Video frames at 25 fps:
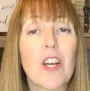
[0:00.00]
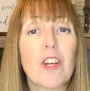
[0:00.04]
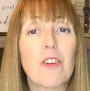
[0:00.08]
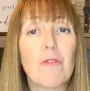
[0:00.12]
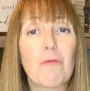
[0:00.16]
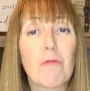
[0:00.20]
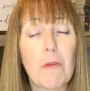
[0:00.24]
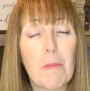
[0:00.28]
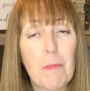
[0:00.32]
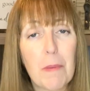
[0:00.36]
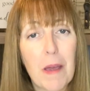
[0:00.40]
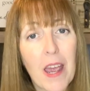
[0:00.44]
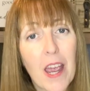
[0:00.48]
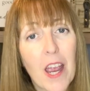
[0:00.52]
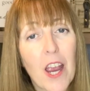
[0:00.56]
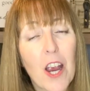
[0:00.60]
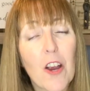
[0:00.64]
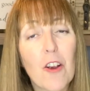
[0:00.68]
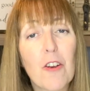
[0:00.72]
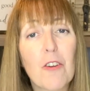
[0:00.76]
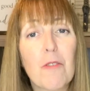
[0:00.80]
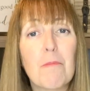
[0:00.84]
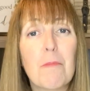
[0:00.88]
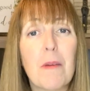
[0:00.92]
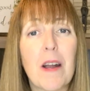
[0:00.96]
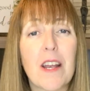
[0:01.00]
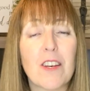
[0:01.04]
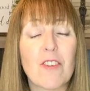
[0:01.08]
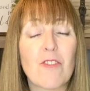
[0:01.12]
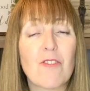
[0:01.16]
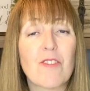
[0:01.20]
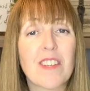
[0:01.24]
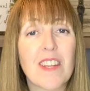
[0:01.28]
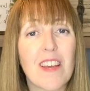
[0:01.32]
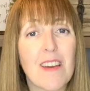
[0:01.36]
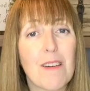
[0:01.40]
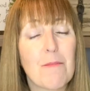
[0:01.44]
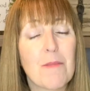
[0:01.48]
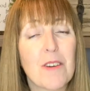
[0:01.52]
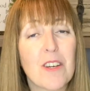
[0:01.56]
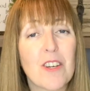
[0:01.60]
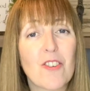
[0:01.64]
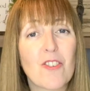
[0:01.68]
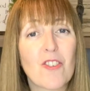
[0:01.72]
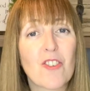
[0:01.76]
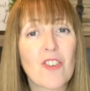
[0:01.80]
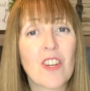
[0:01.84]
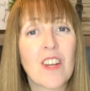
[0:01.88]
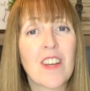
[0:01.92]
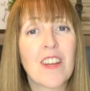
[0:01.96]
repair minor
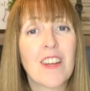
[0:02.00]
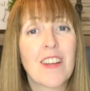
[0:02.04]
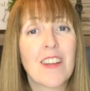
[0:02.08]
damage.